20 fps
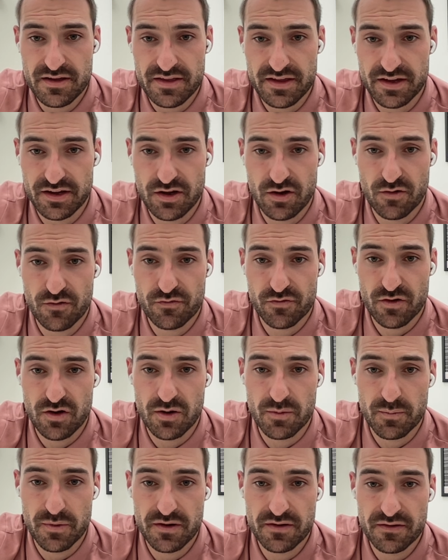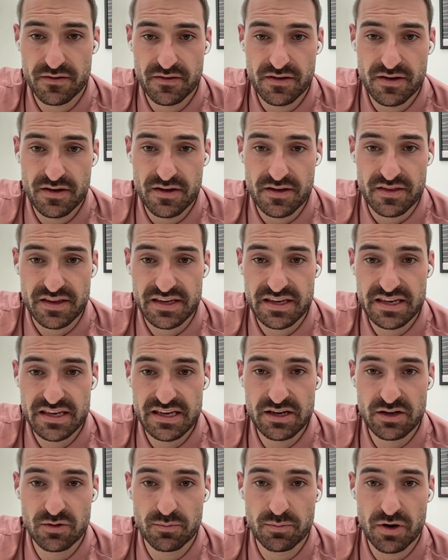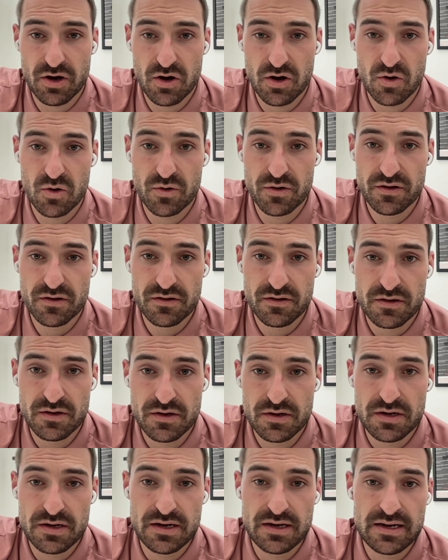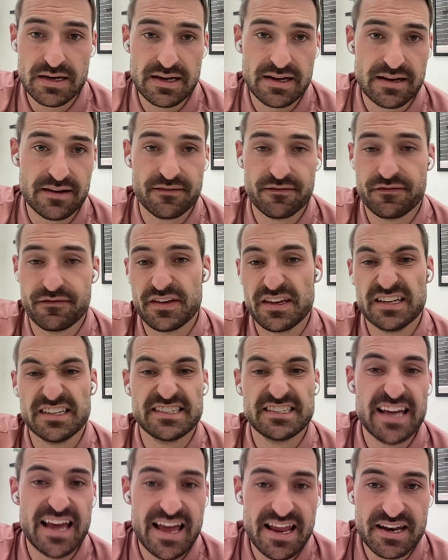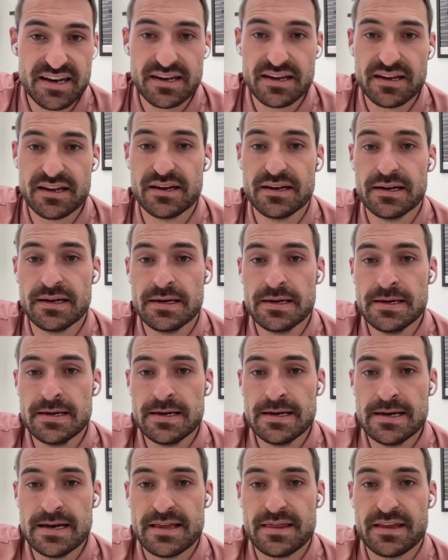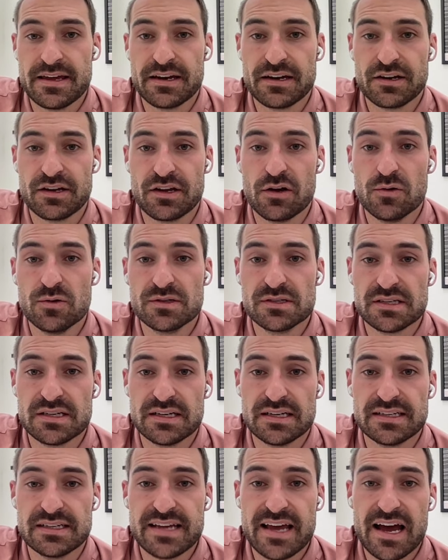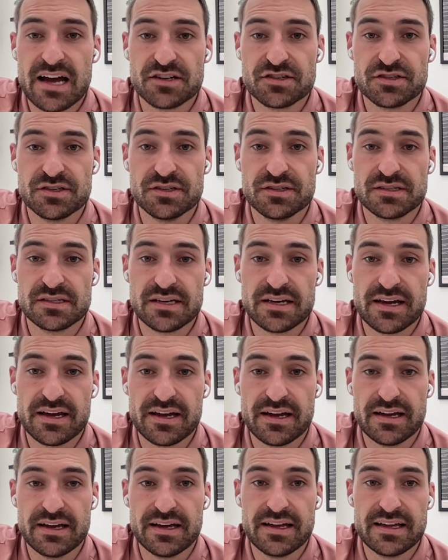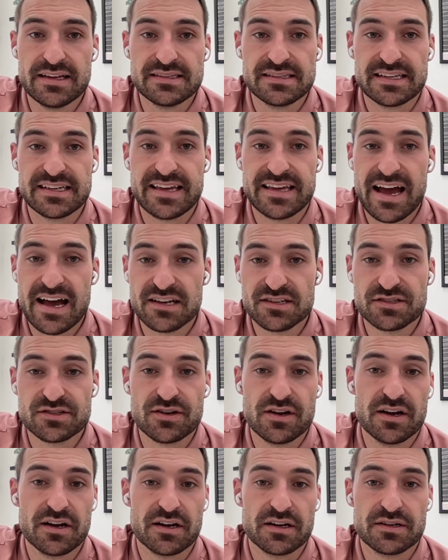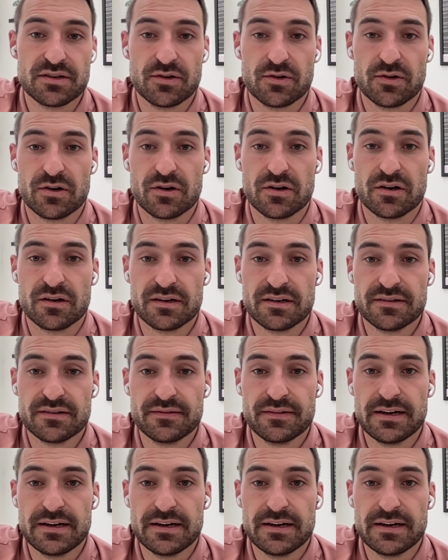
they go from the heel bone via tendon, and then goes and attaches as the gastroc, or